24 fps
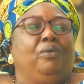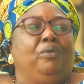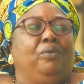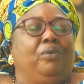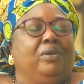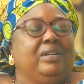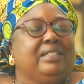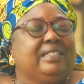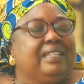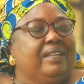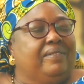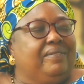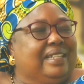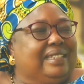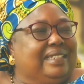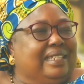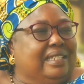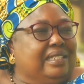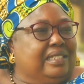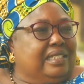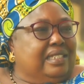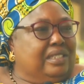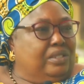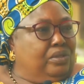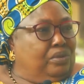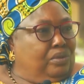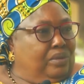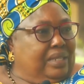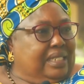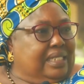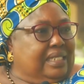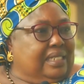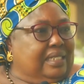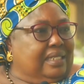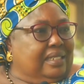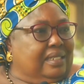whatever the
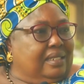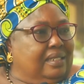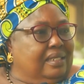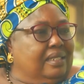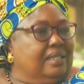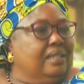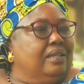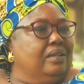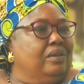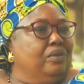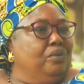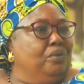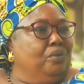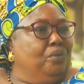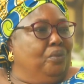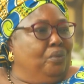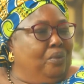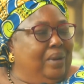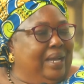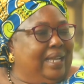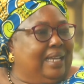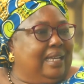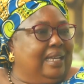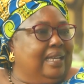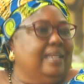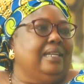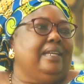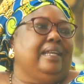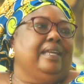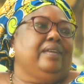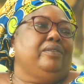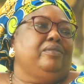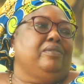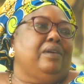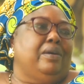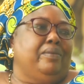situation, work
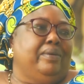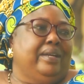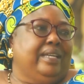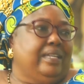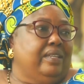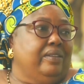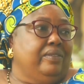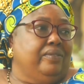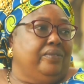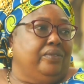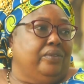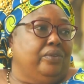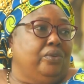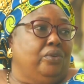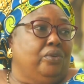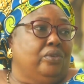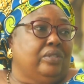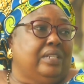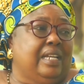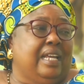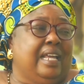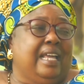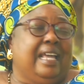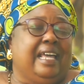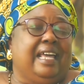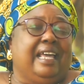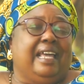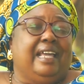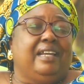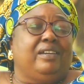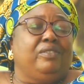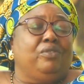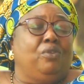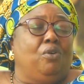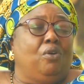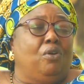like you are working for God,
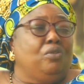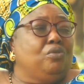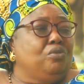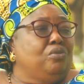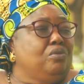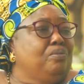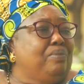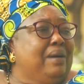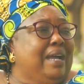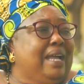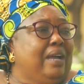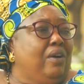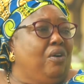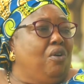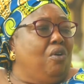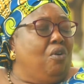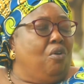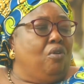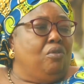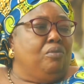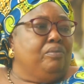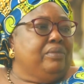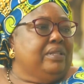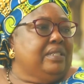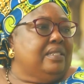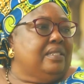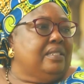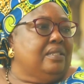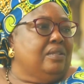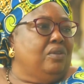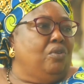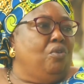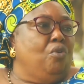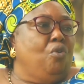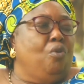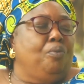and God will by all means
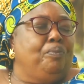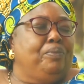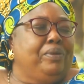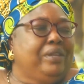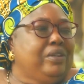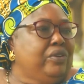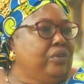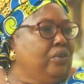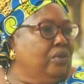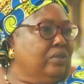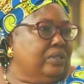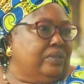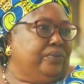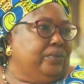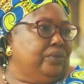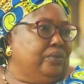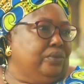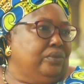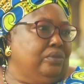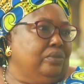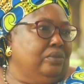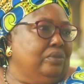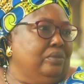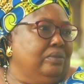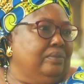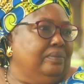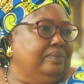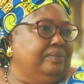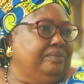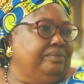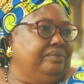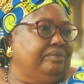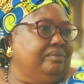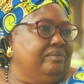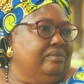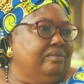open doors for you,
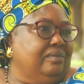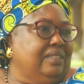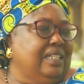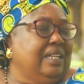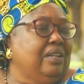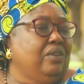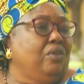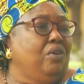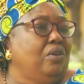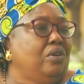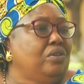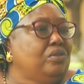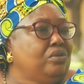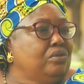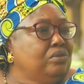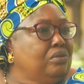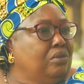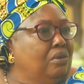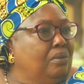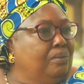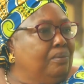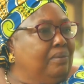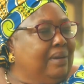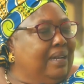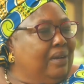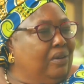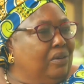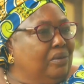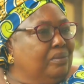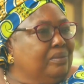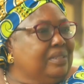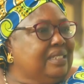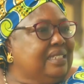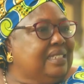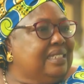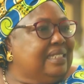and God will by all
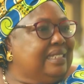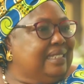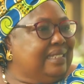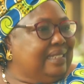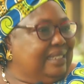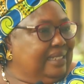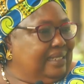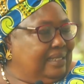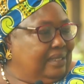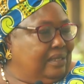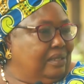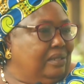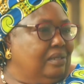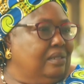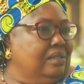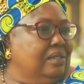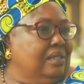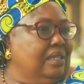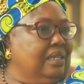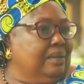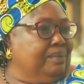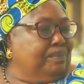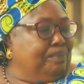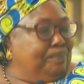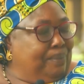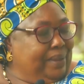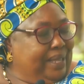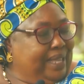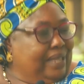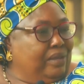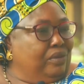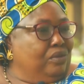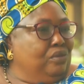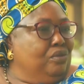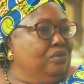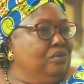means teach,
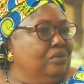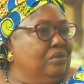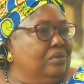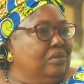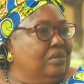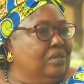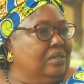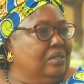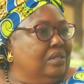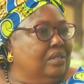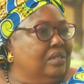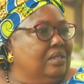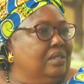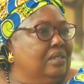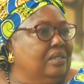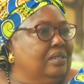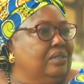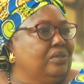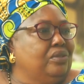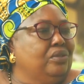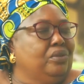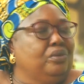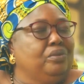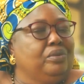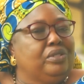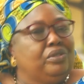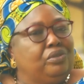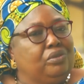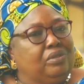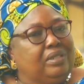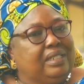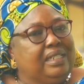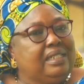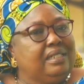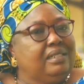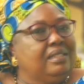pay you. So we
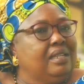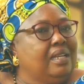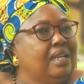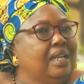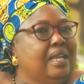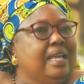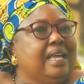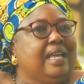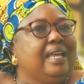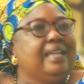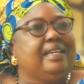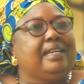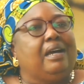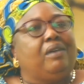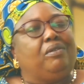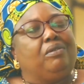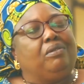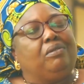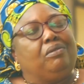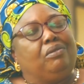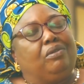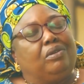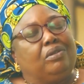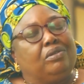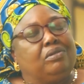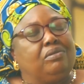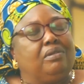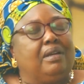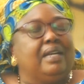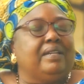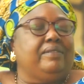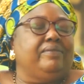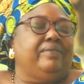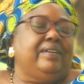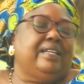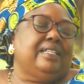shouldn't, and I want to
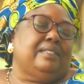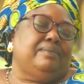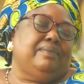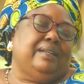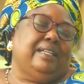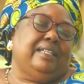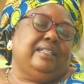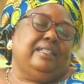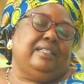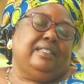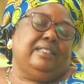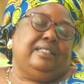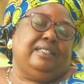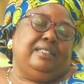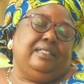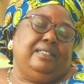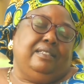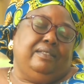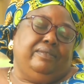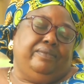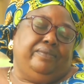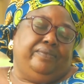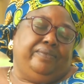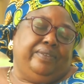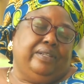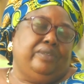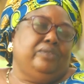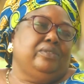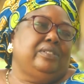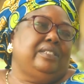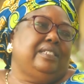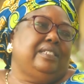advise my fellow